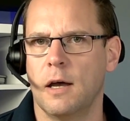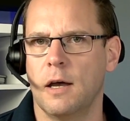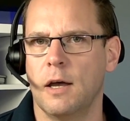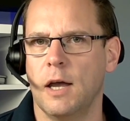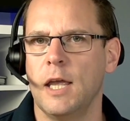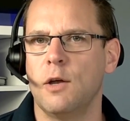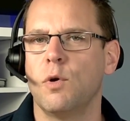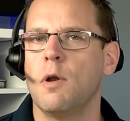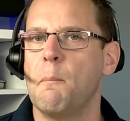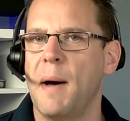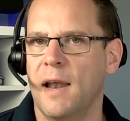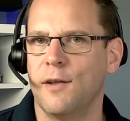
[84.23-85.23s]
equal
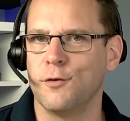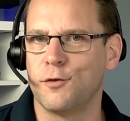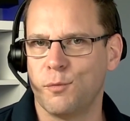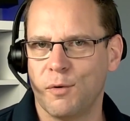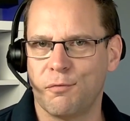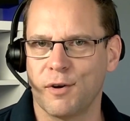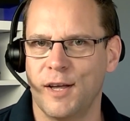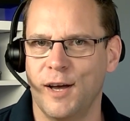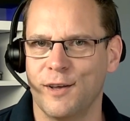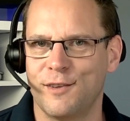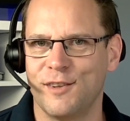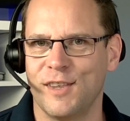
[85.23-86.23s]
and balanced with
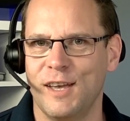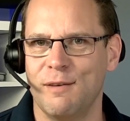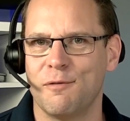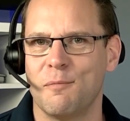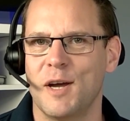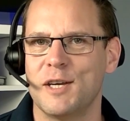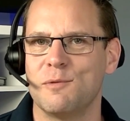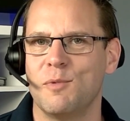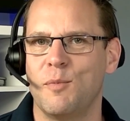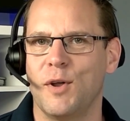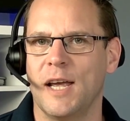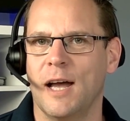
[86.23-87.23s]
regards to the information we're
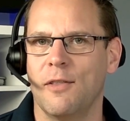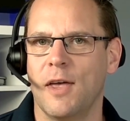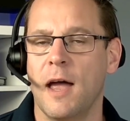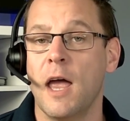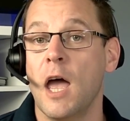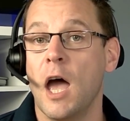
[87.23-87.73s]
putting out there.